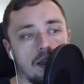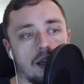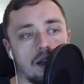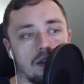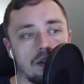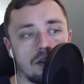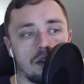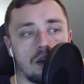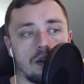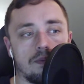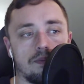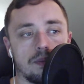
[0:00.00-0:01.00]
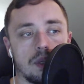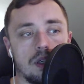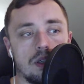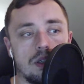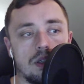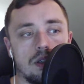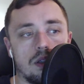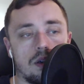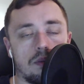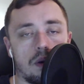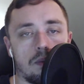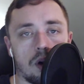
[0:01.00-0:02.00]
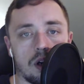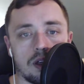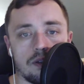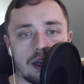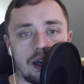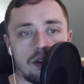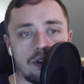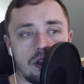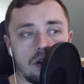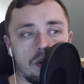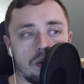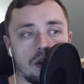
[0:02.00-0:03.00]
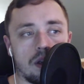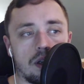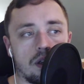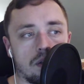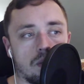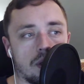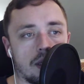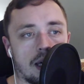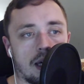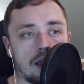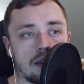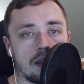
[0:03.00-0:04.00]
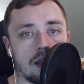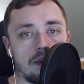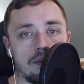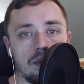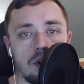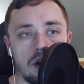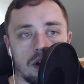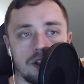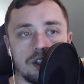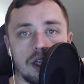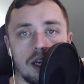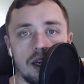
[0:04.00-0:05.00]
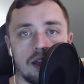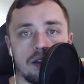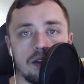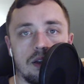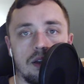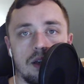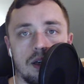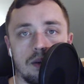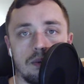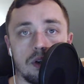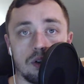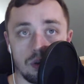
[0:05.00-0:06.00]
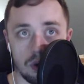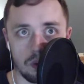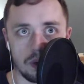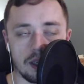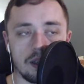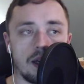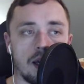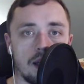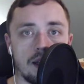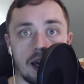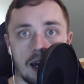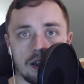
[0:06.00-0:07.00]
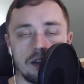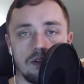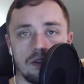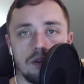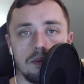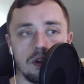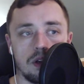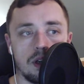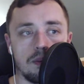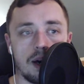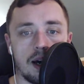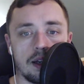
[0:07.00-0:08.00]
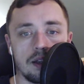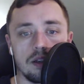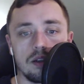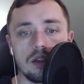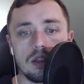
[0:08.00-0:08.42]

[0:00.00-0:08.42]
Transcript: that is a mark of a healthy coin, is one that has a large and a growing and active community behind it.